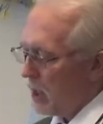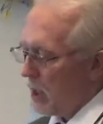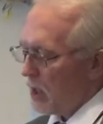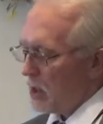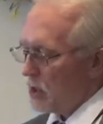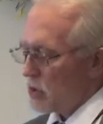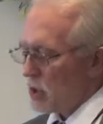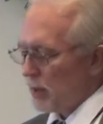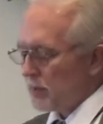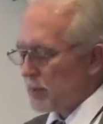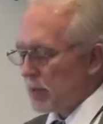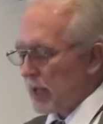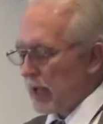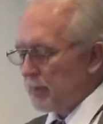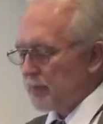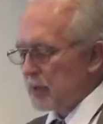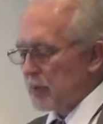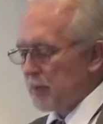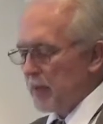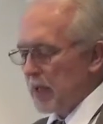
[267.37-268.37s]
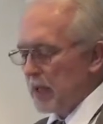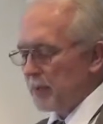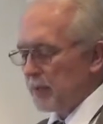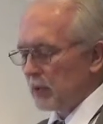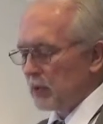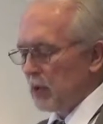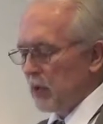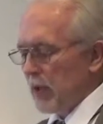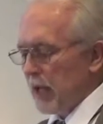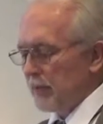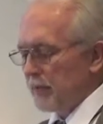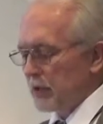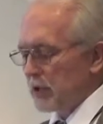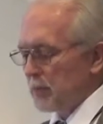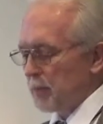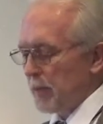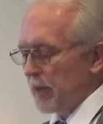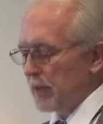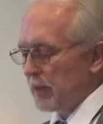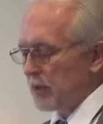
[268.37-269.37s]
Sometimes people who have
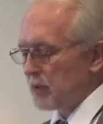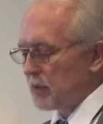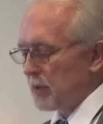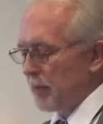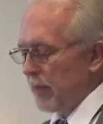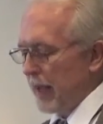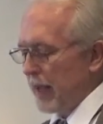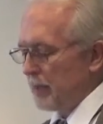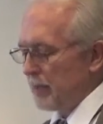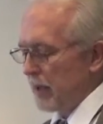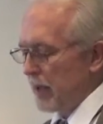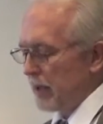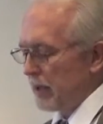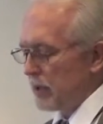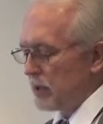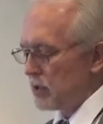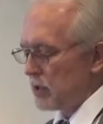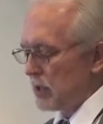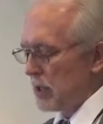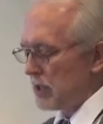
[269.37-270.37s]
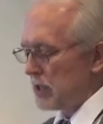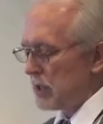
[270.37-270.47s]
experienced a bad marriage need